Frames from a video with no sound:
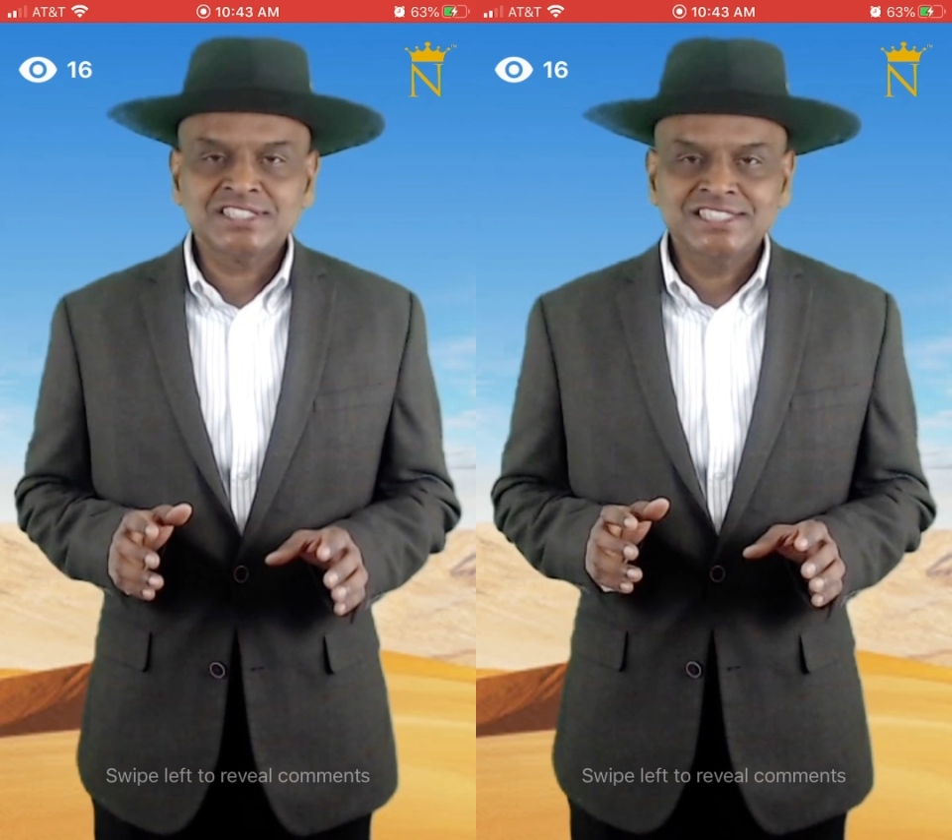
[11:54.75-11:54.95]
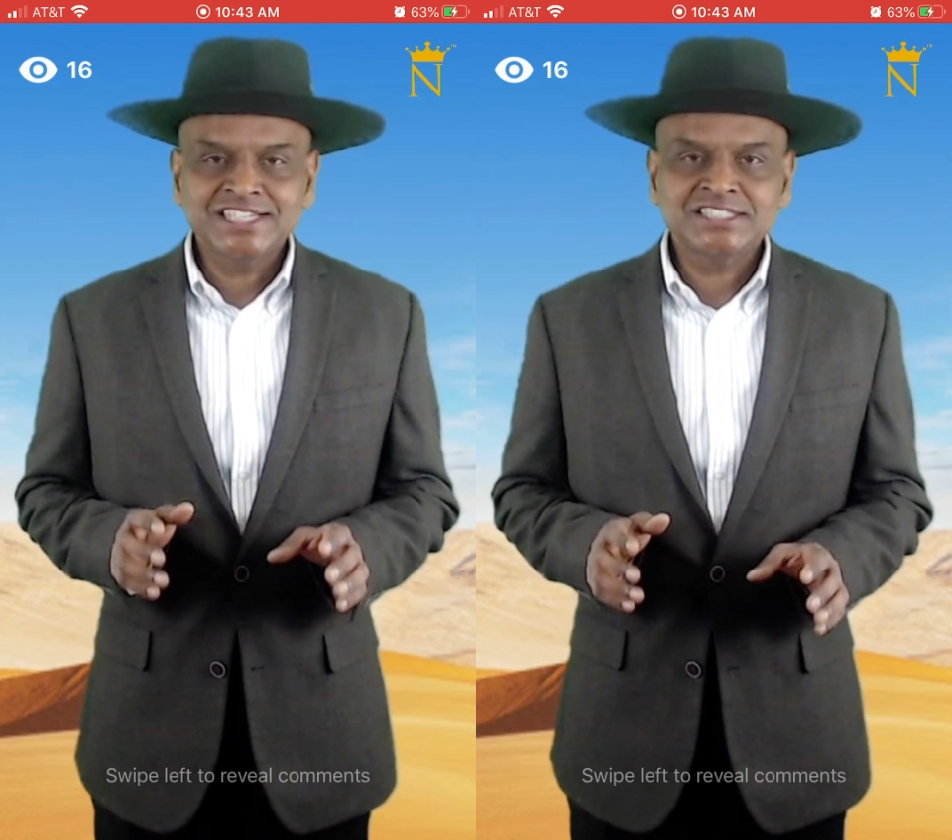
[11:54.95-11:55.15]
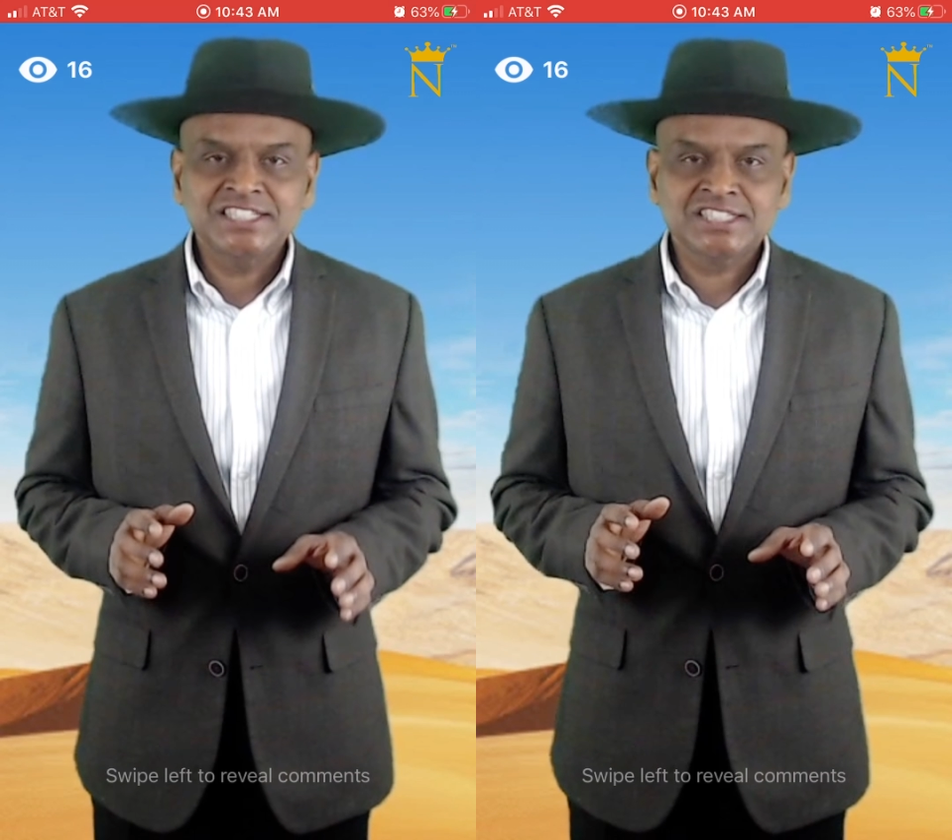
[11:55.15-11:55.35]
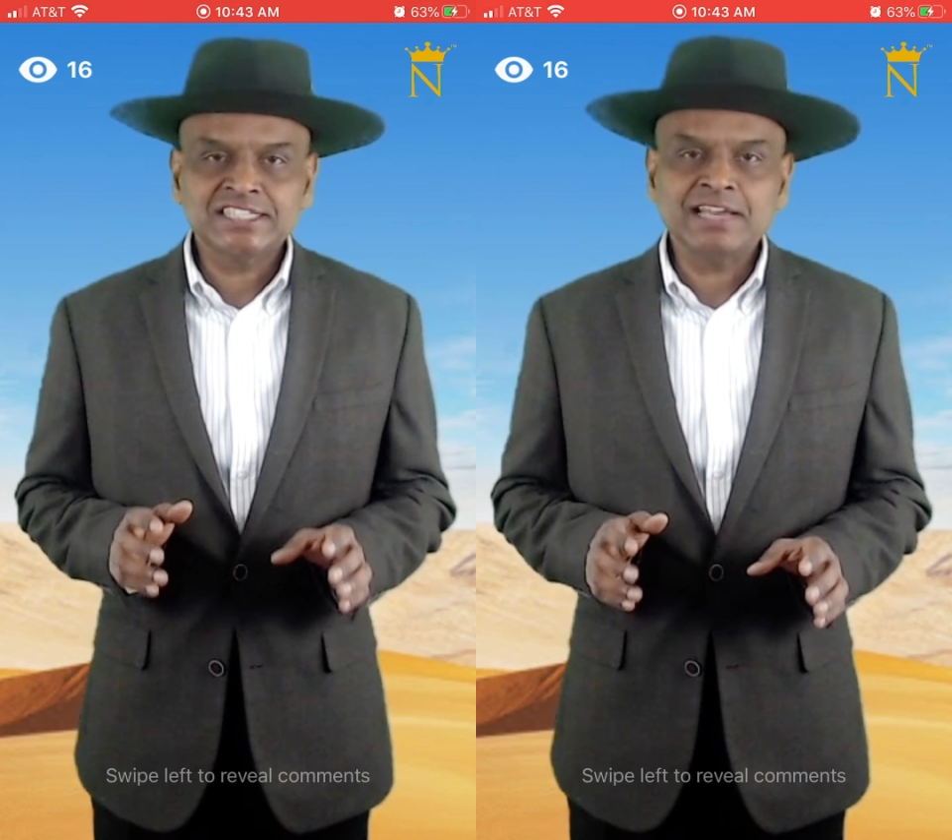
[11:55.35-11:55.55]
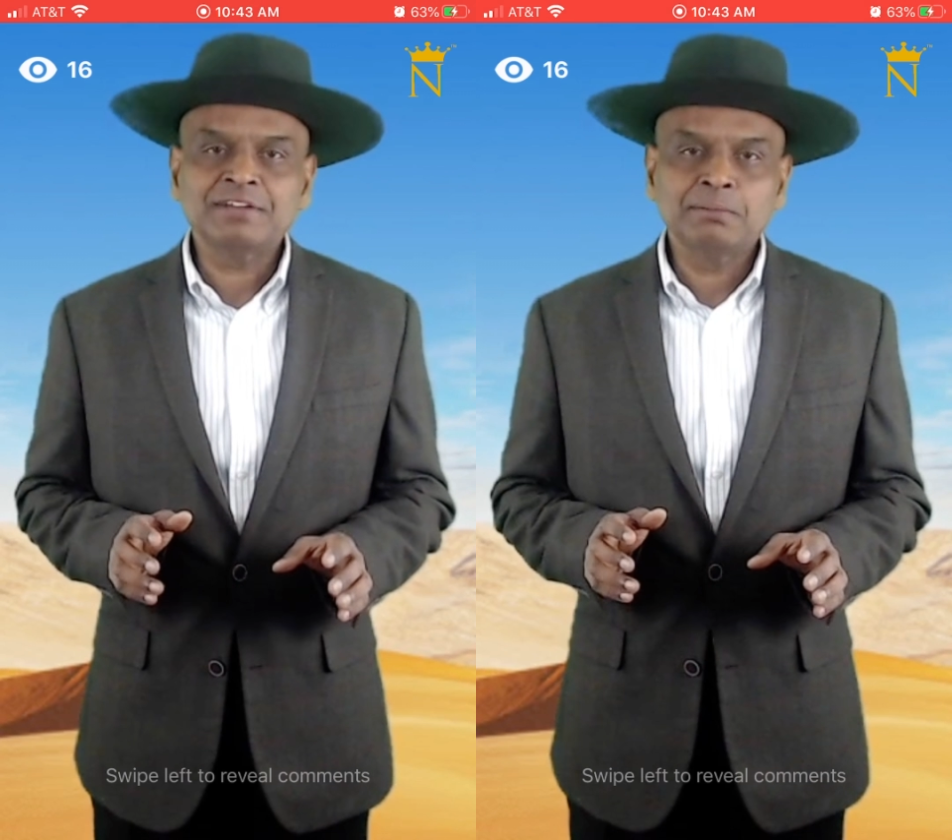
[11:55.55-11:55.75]

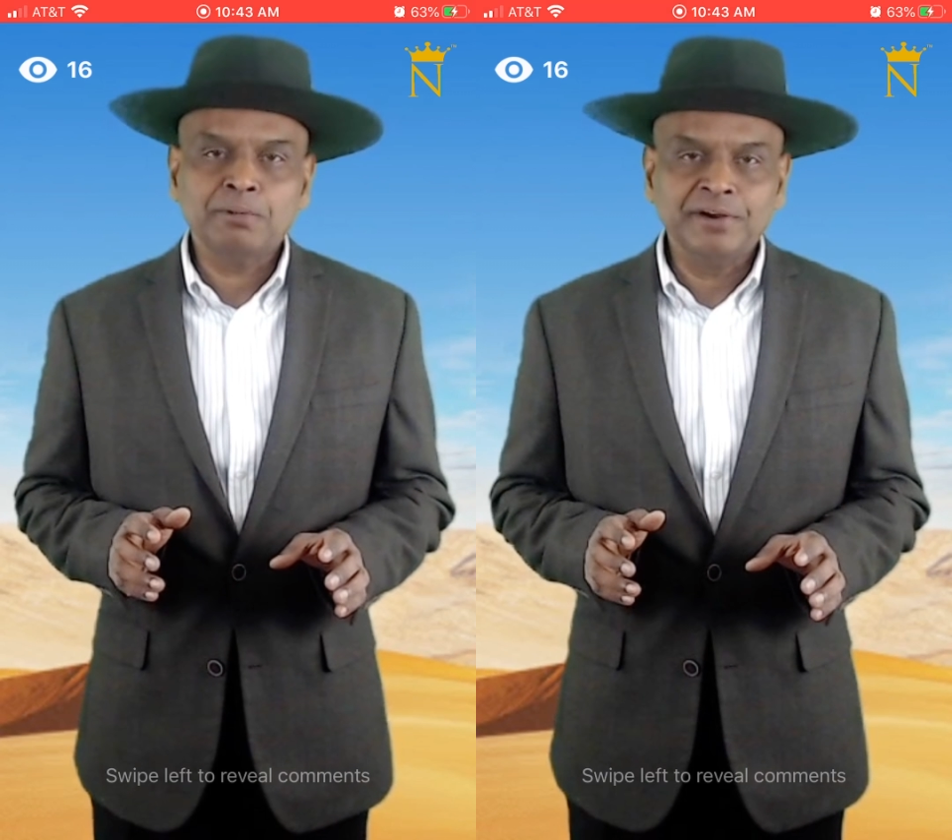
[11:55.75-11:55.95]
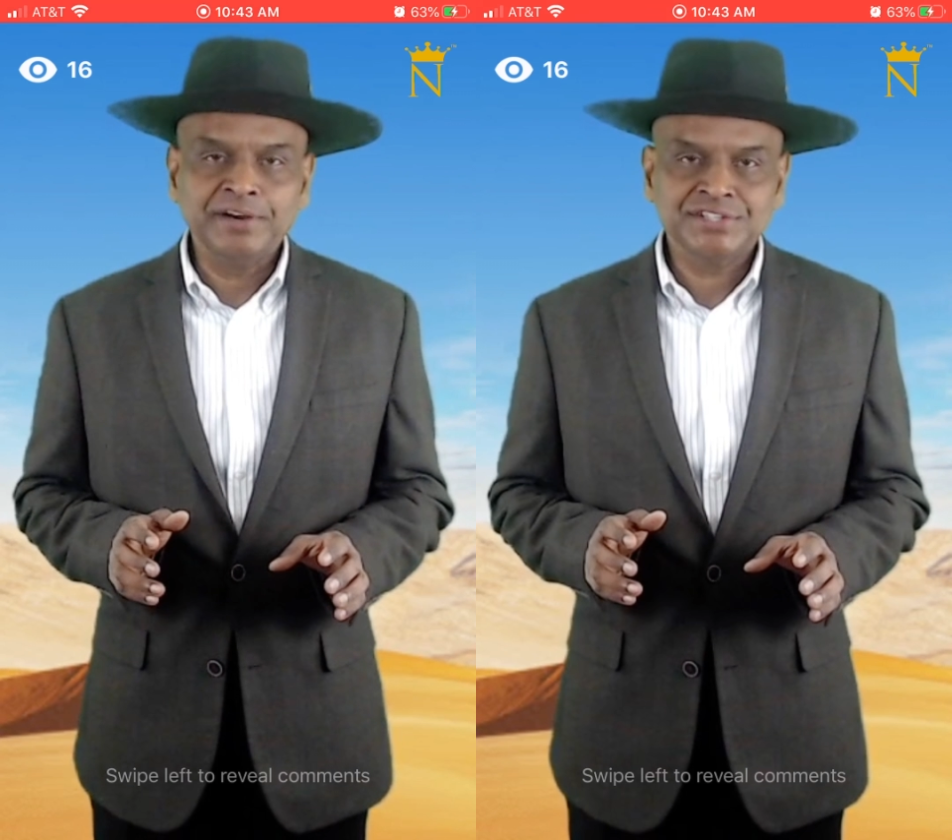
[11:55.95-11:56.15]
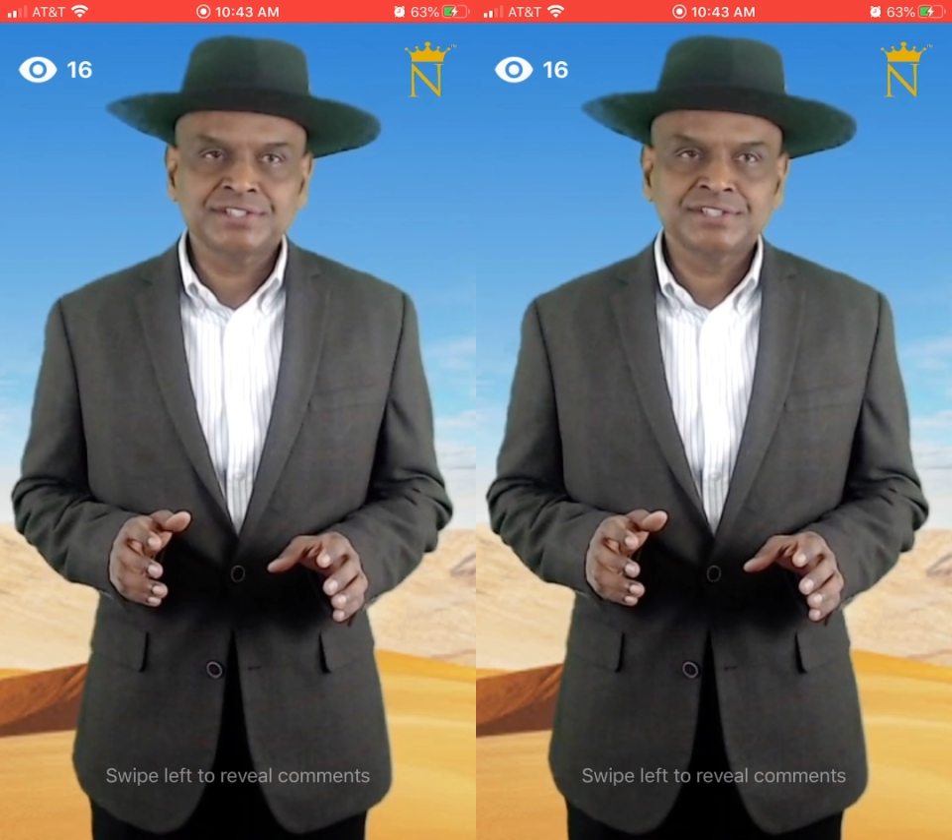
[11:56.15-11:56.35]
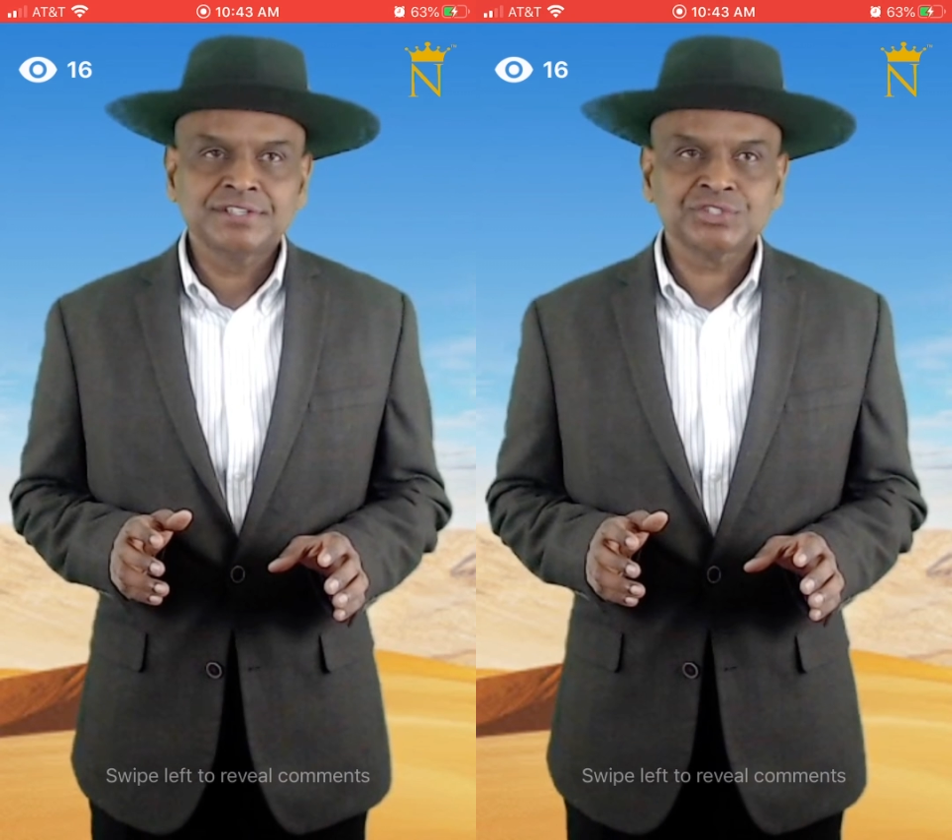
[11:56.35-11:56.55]
67 points.